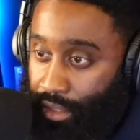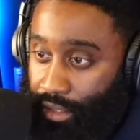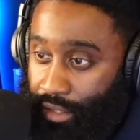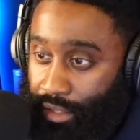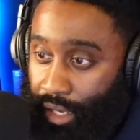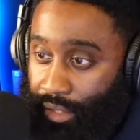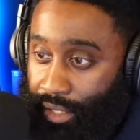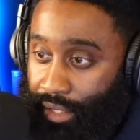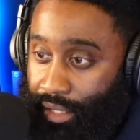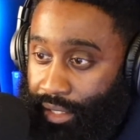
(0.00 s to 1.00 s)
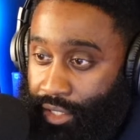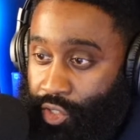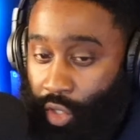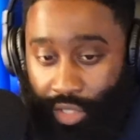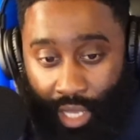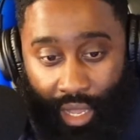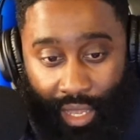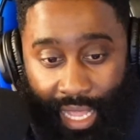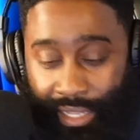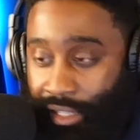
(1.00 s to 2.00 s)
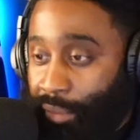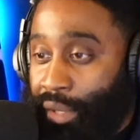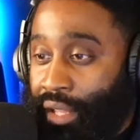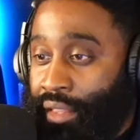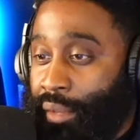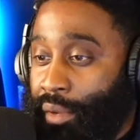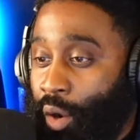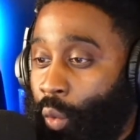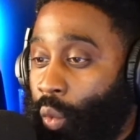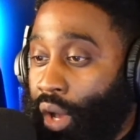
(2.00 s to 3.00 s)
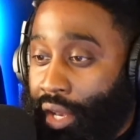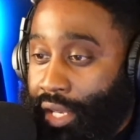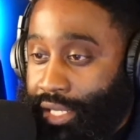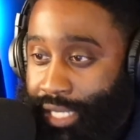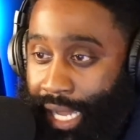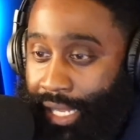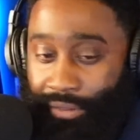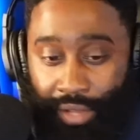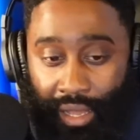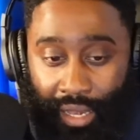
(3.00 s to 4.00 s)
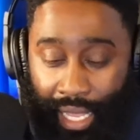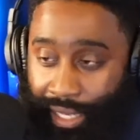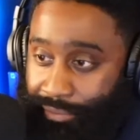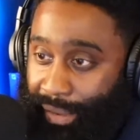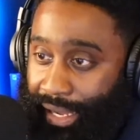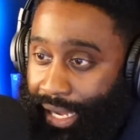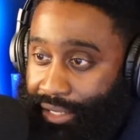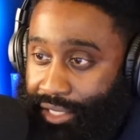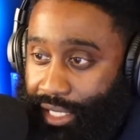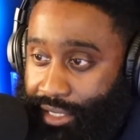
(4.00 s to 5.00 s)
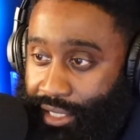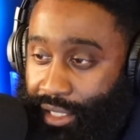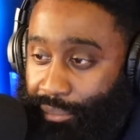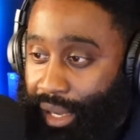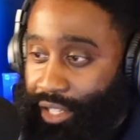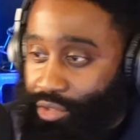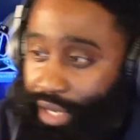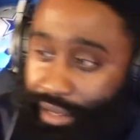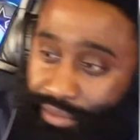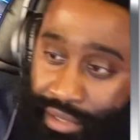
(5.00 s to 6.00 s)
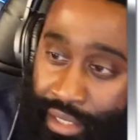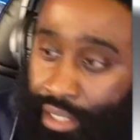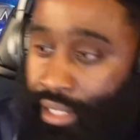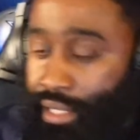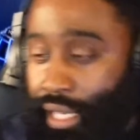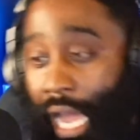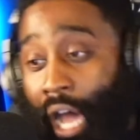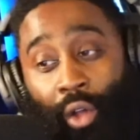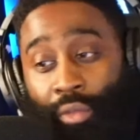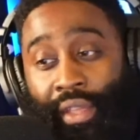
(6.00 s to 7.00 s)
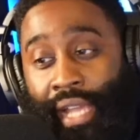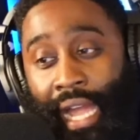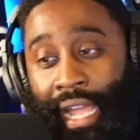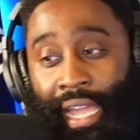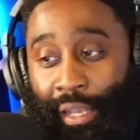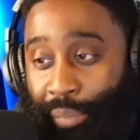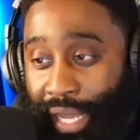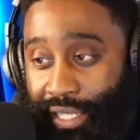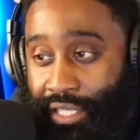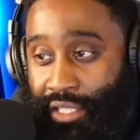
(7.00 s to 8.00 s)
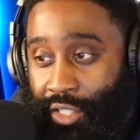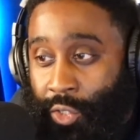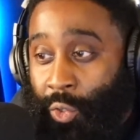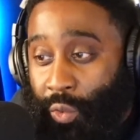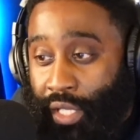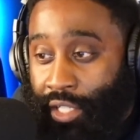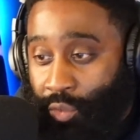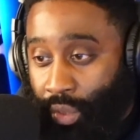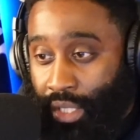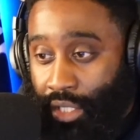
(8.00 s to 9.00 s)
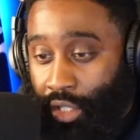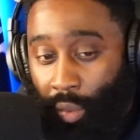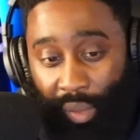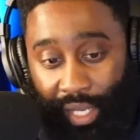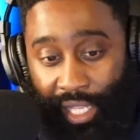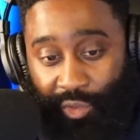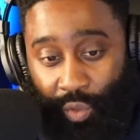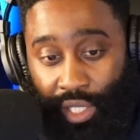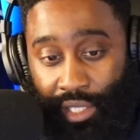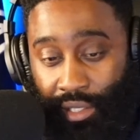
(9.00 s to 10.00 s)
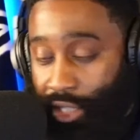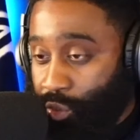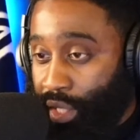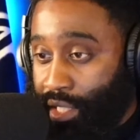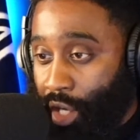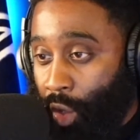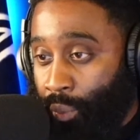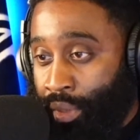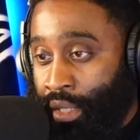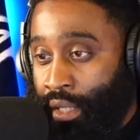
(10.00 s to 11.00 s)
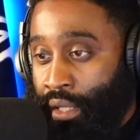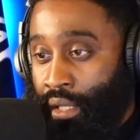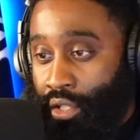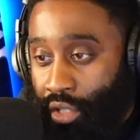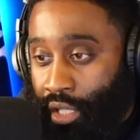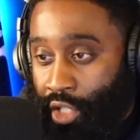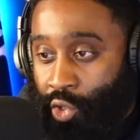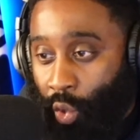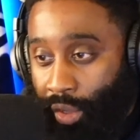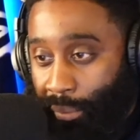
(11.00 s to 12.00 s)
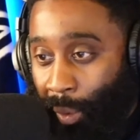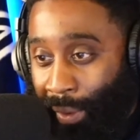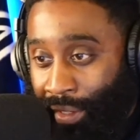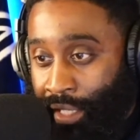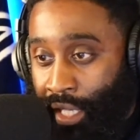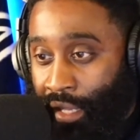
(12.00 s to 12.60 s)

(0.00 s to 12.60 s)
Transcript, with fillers: yeah, yeah, yeah, yeah. So y'all like it? Give me a give me a one in the chat if y'all like my guy J Tuck mock draft. Yeah, I don't think I had the patience to do this one, you know, but that's really that's really dope. You get Jordan Morgan, it